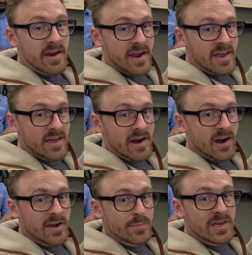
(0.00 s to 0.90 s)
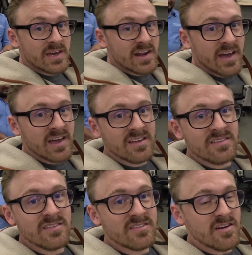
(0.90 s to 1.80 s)
Eric B. and I
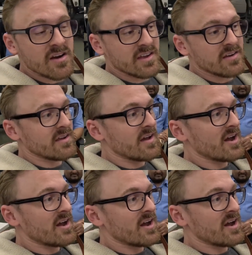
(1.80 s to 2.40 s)
had started,